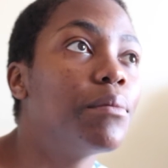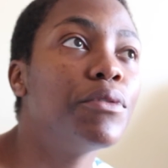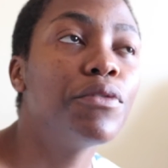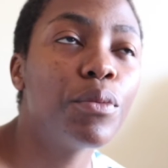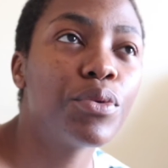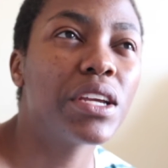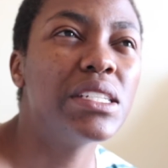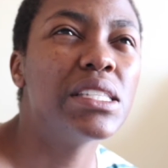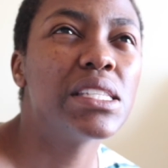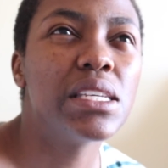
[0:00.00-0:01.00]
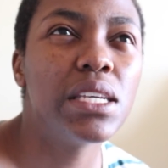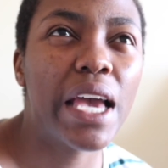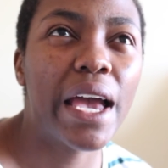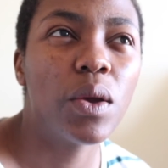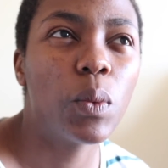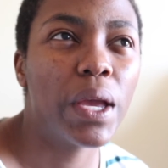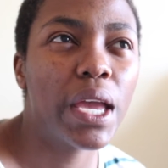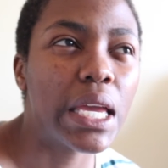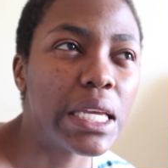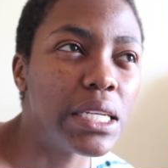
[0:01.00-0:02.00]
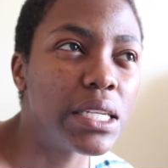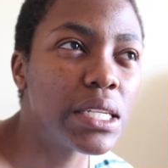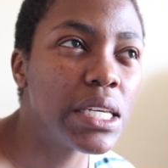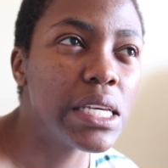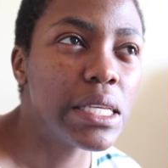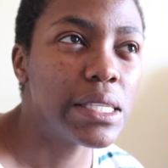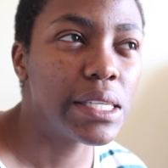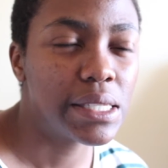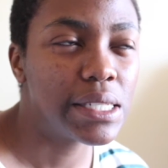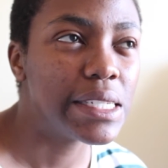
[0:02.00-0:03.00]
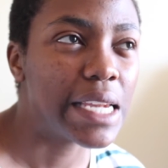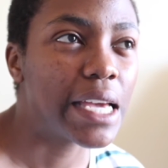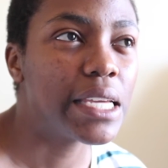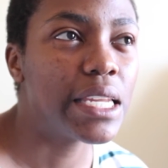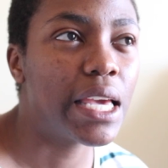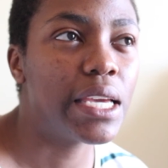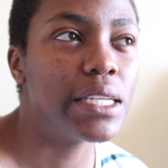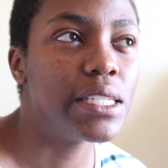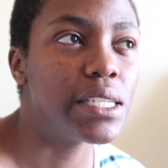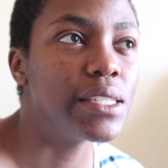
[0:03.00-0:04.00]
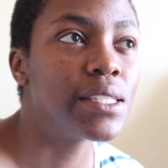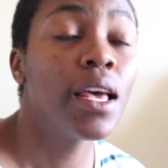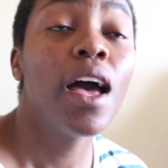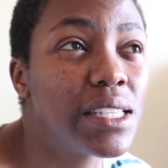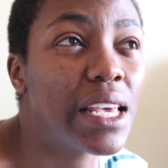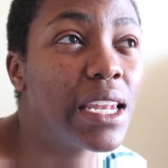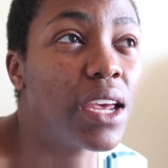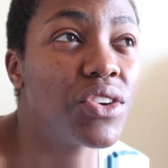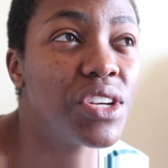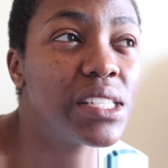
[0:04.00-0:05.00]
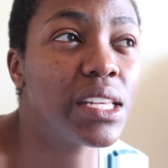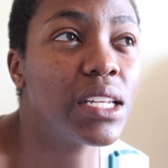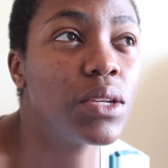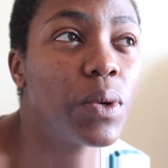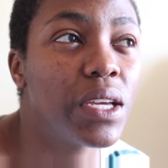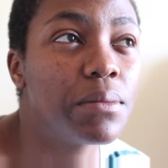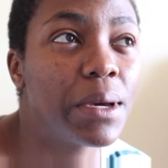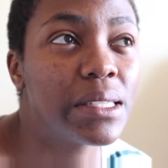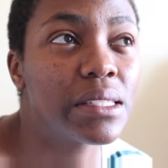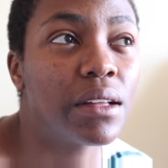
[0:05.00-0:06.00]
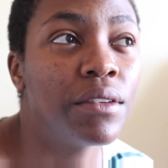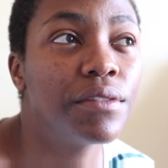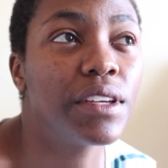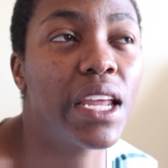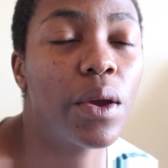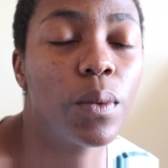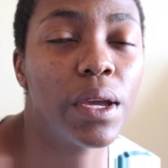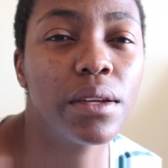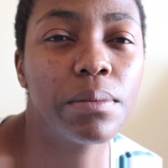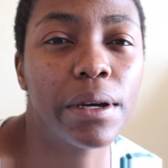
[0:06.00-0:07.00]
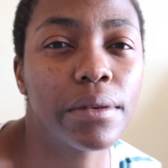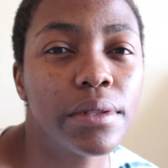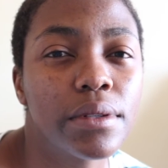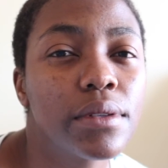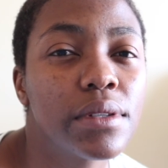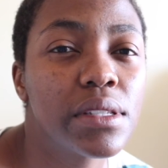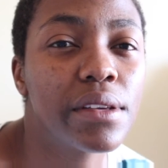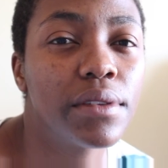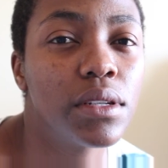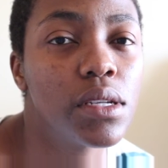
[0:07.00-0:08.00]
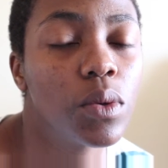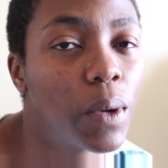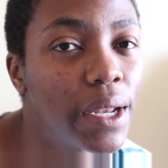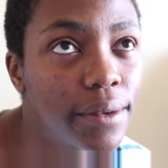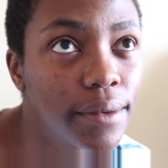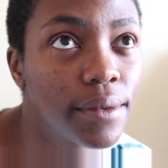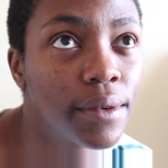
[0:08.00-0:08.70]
before pregnancy I weighed 69 kgs, and I recently weighed myself and I weighed about 71.